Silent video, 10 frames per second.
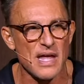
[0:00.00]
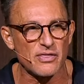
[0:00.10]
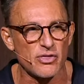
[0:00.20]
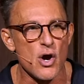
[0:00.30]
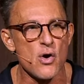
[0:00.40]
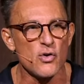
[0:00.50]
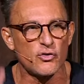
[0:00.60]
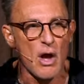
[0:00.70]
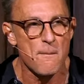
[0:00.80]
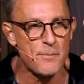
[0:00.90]
that
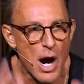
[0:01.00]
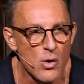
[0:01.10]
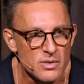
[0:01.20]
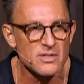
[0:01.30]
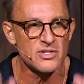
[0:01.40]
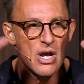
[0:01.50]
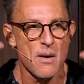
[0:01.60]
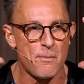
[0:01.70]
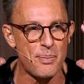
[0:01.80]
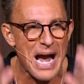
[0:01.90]
those potent,
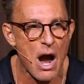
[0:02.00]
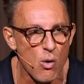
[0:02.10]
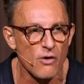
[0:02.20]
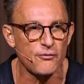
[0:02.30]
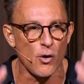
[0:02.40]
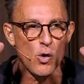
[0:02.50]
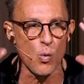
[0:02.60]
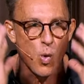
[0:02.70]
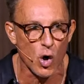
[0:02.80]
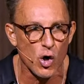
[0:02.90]
powerful
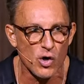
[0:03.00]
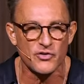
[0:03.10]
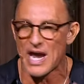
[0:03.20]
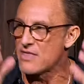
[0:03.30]
words